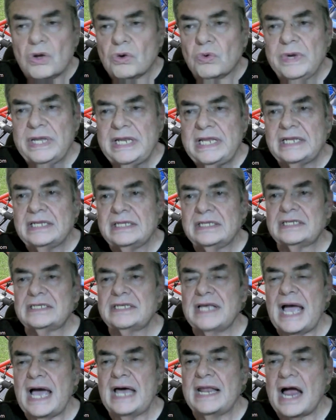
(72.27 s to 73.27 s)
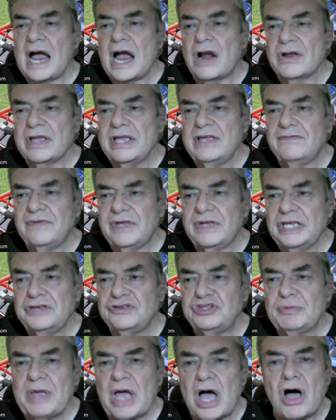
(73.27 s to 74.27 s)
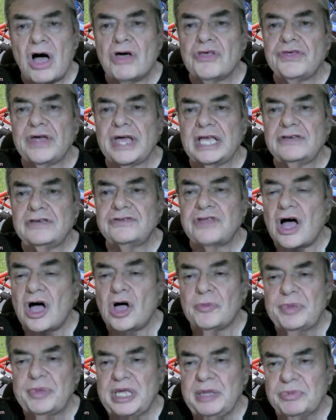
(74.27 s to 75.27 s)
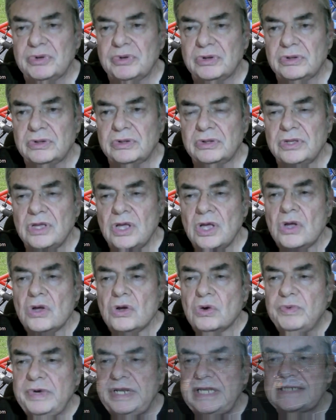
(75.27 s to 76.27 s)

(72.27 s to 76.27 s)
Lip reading: We didn't design our EVs to be all things to all people. We